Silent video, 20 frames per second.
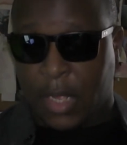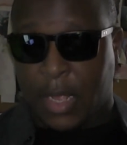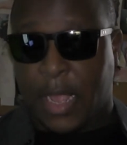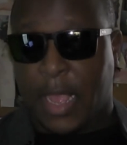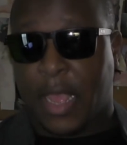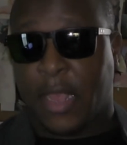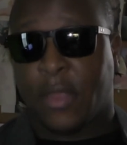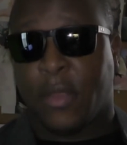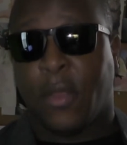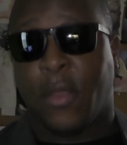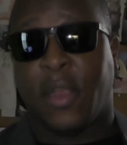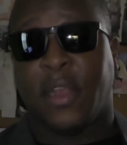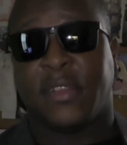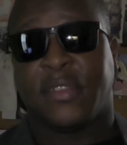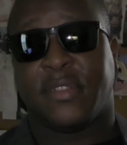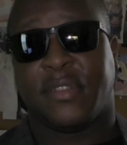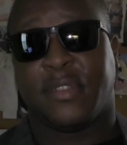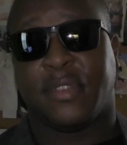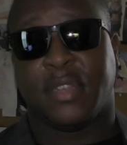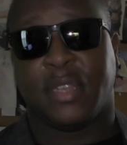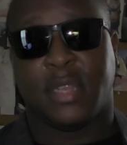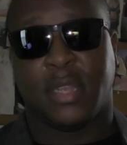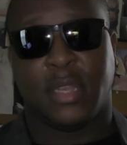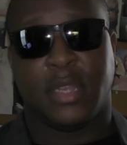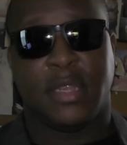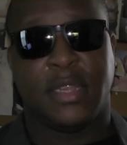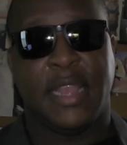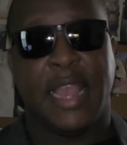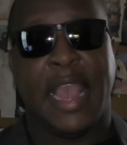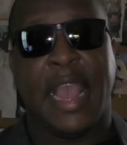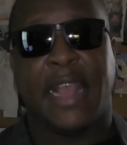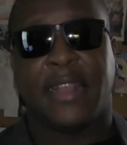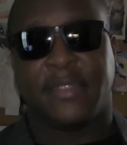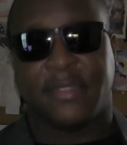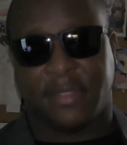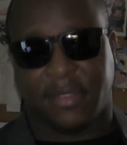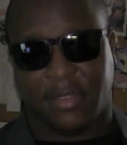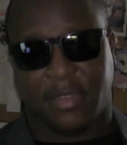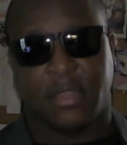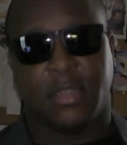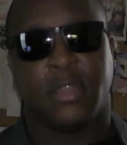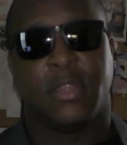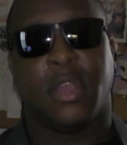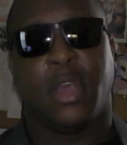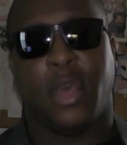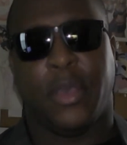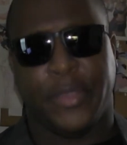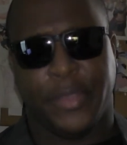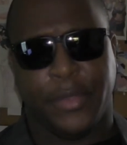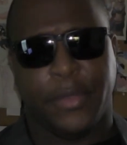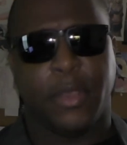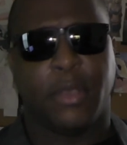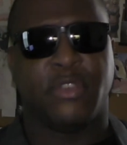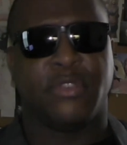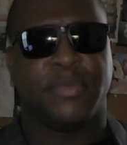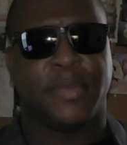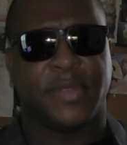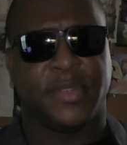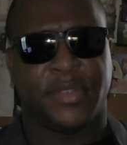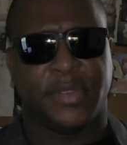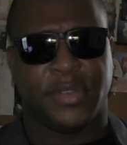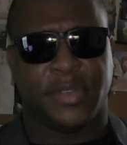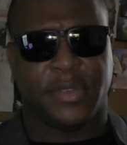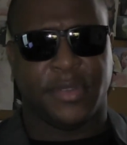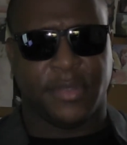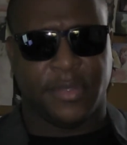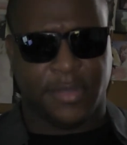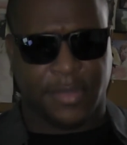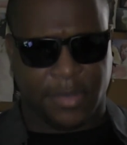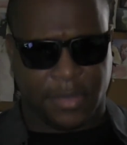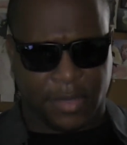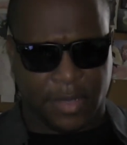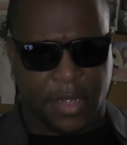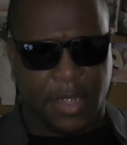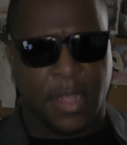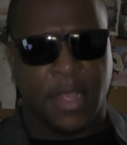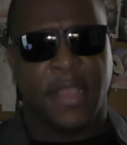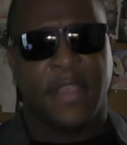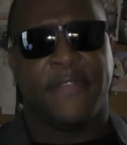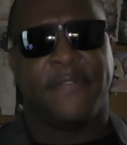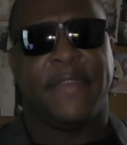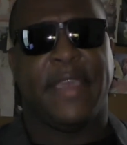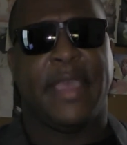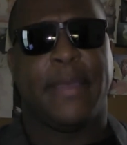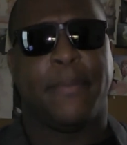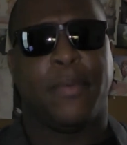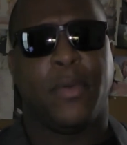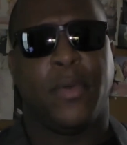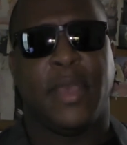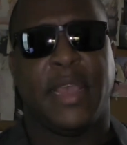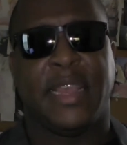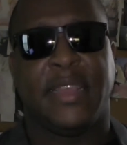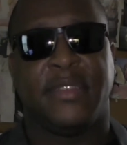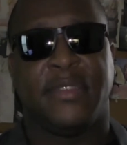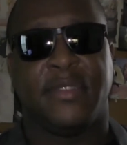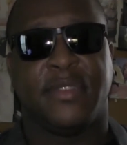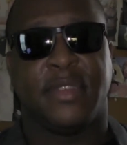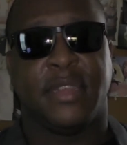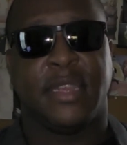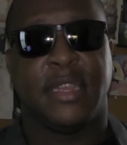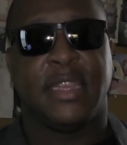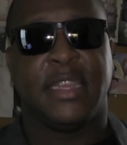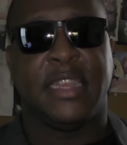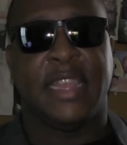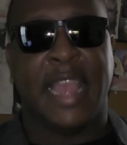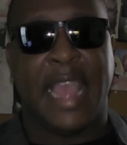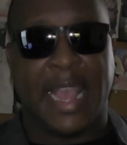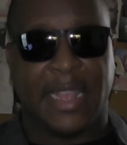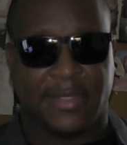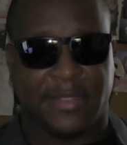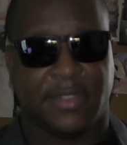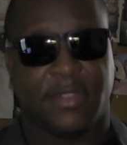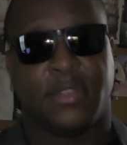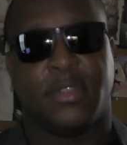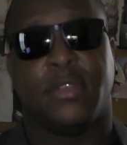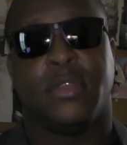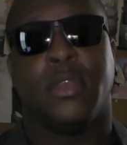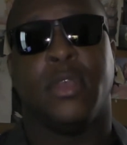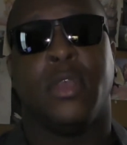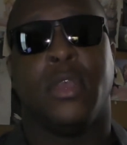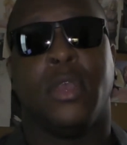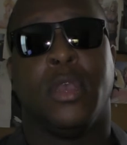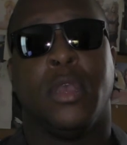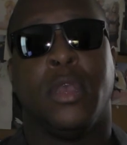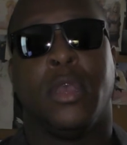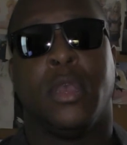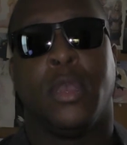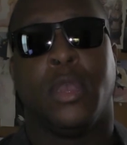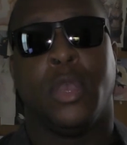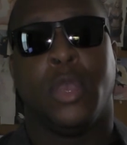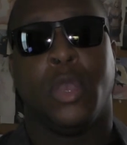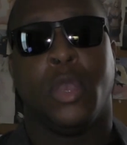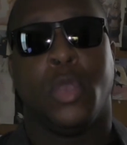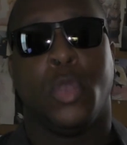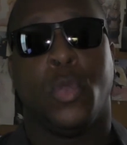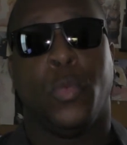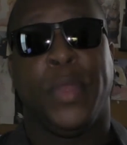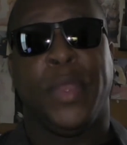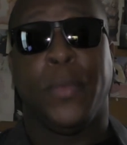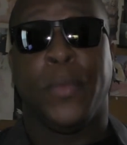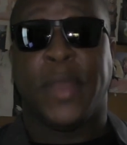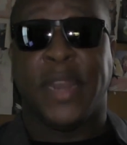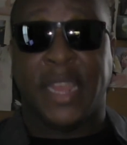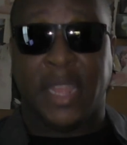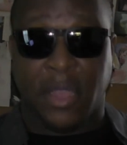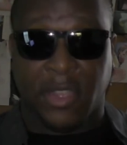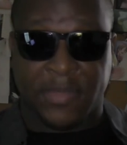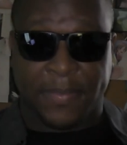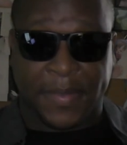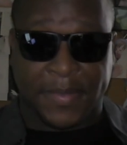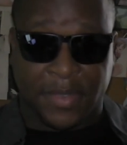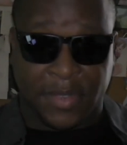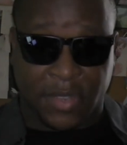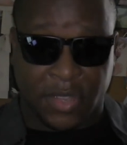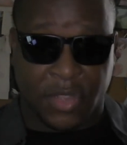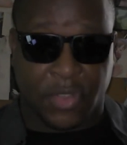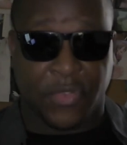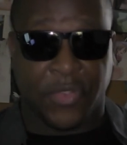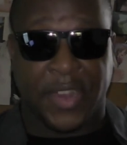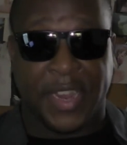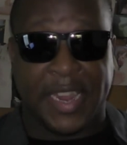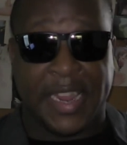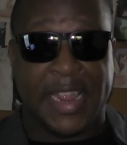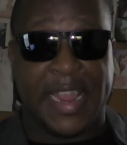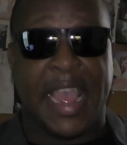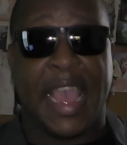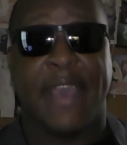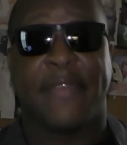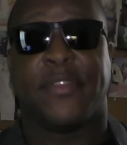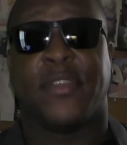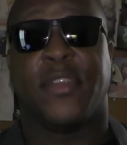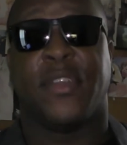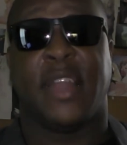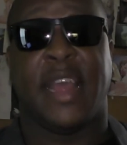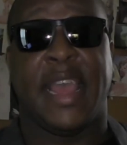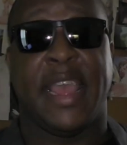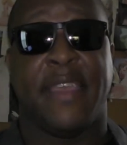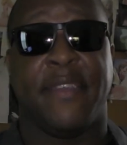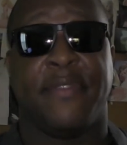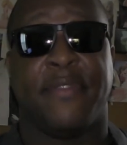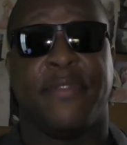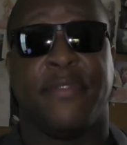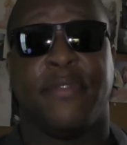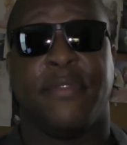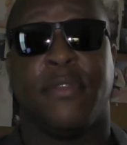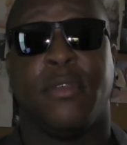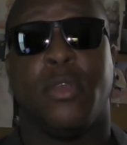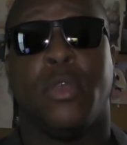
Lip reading: And of course, yes, to all you Ghostbusters fanboys, yes, we wanted Ghostbusters 3 Afterlife.